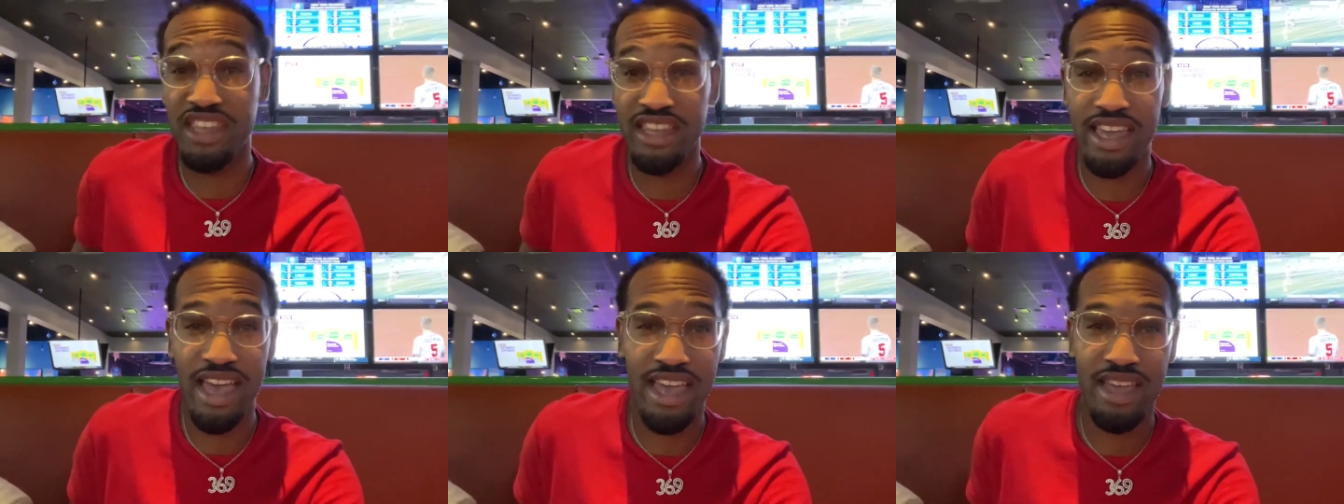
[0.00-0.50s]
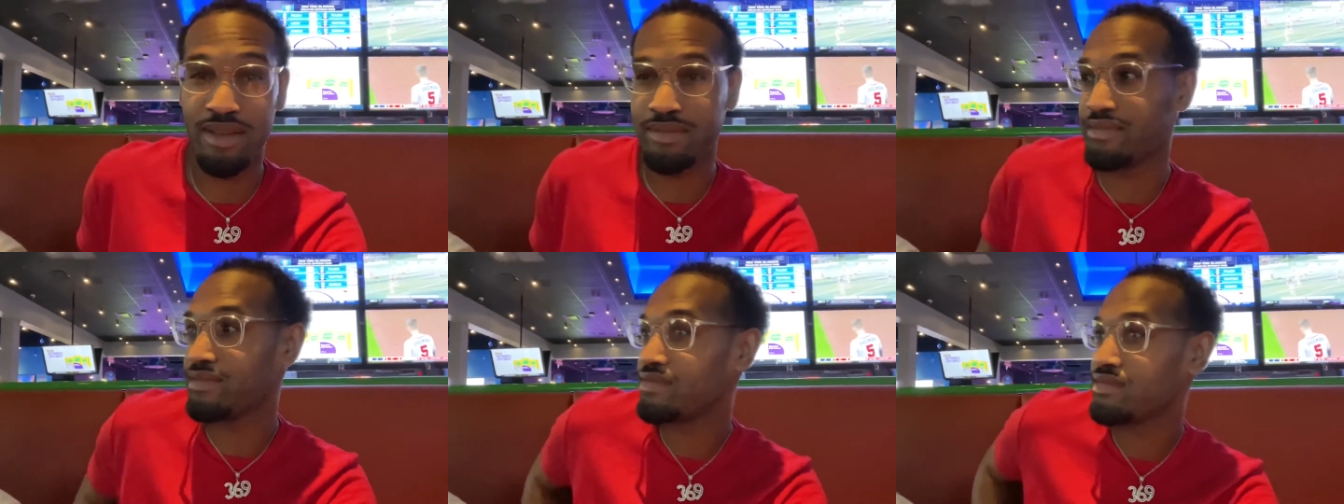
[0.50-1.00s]
game
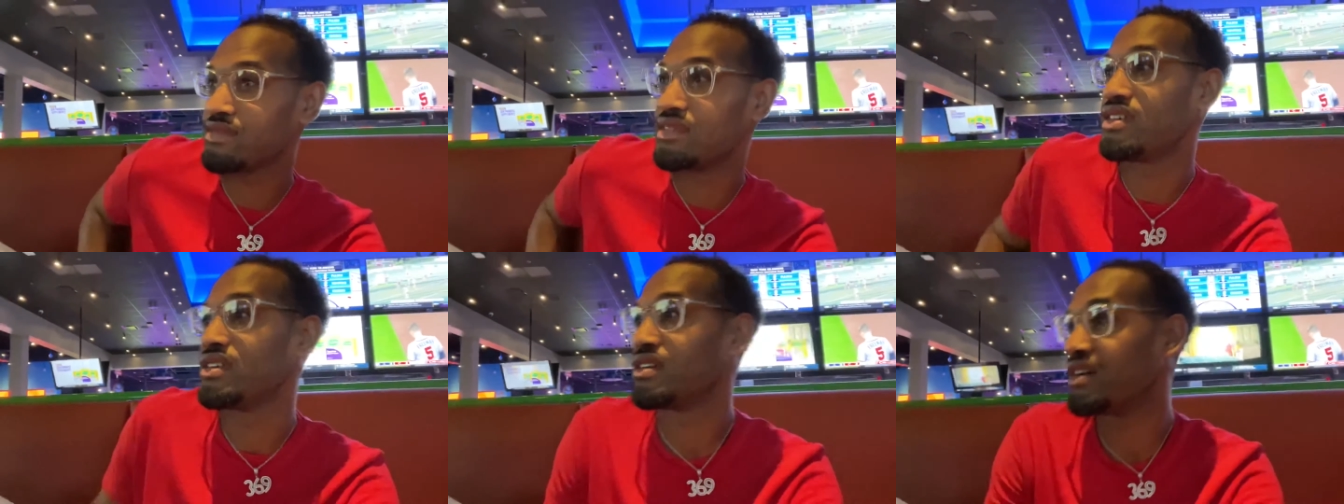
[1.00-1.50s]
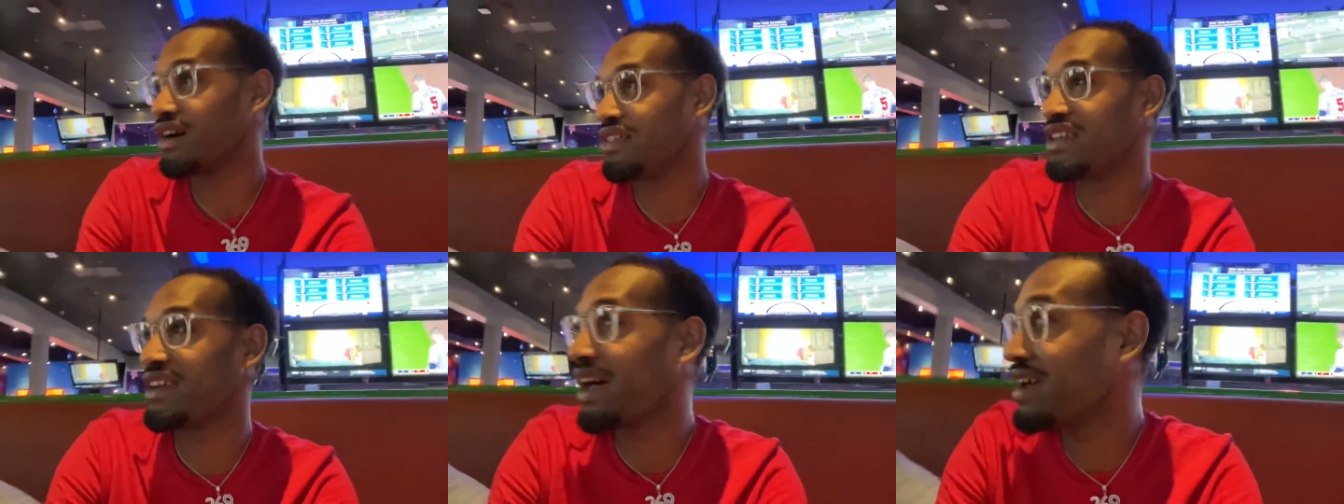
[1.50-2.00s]
of
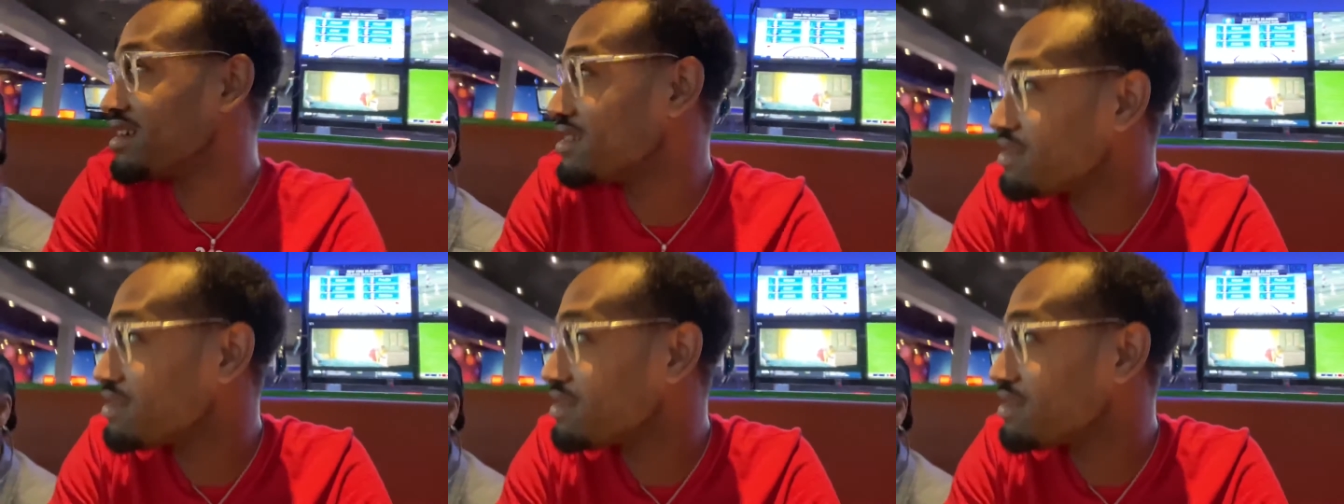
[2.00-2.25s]
the night.